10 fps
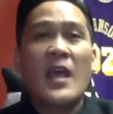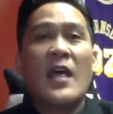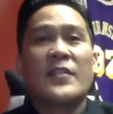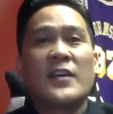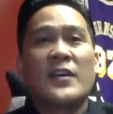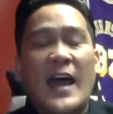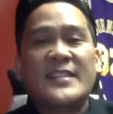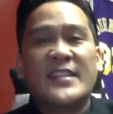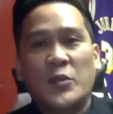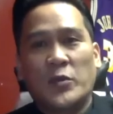The last
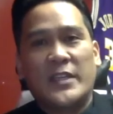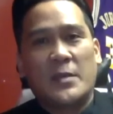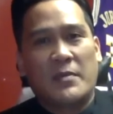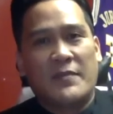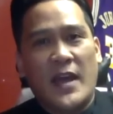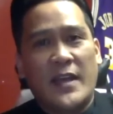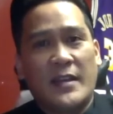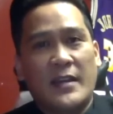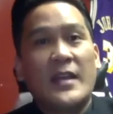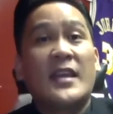thing you'll need to provide
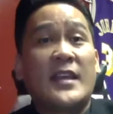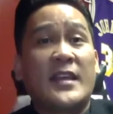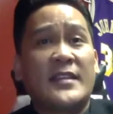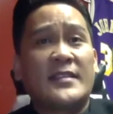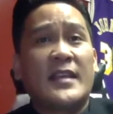is